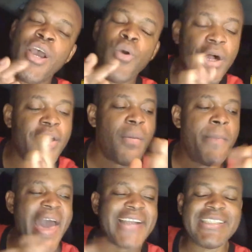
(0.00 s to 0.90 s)
Welcome
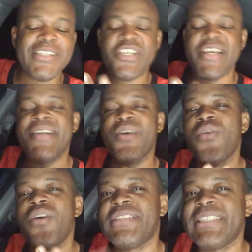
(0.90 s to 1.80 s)
back to the channel
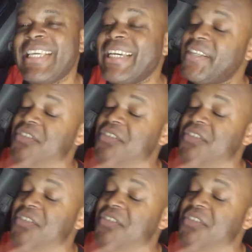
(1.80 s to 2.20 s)
once again.